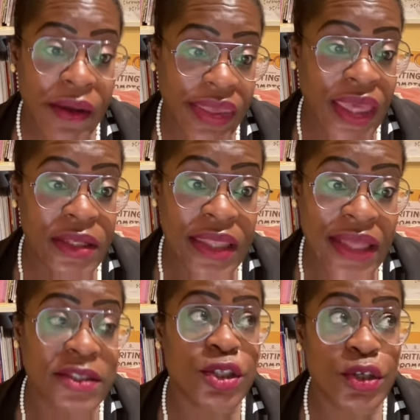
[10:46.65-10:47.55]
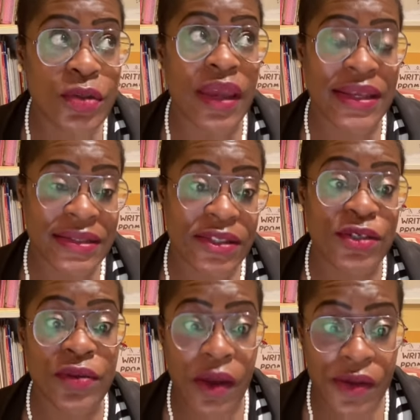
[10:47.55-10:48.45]
okay, that too has
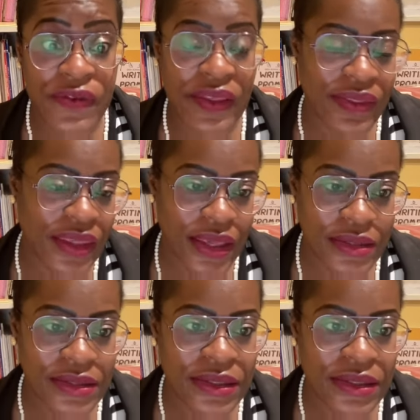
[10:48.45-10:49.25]
2 O's at the end.